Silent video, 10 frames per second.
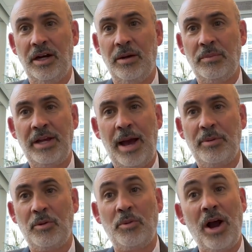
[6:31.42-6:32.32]

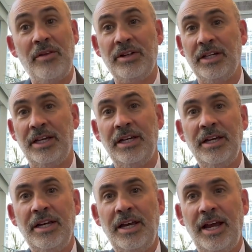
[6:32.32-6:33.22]
capital privately.
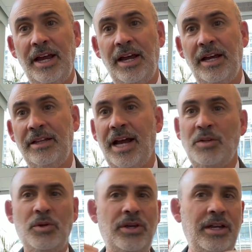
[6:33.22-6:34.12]
And that's where
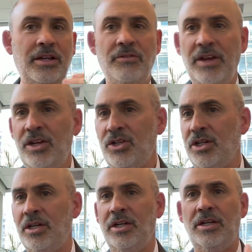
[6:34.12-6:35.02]
you get
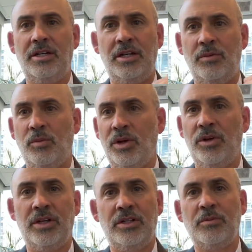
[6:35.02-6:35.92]
innovation and where you
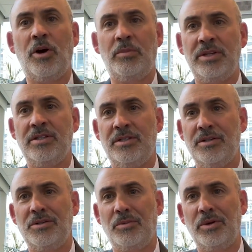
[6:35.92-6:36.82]
get small businesses
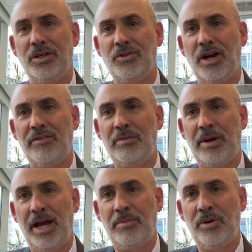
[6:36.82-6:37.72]
that really drive the
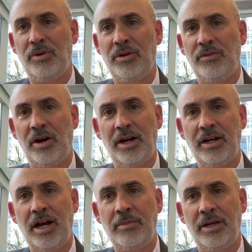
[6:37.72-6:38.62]
backbone of our
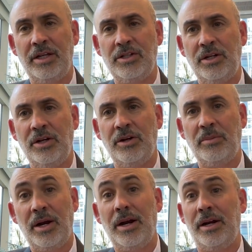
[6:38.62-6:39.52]
economic engine here in
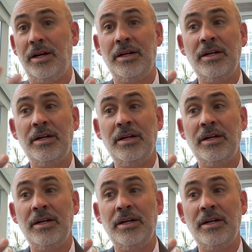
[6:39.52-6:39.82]
America.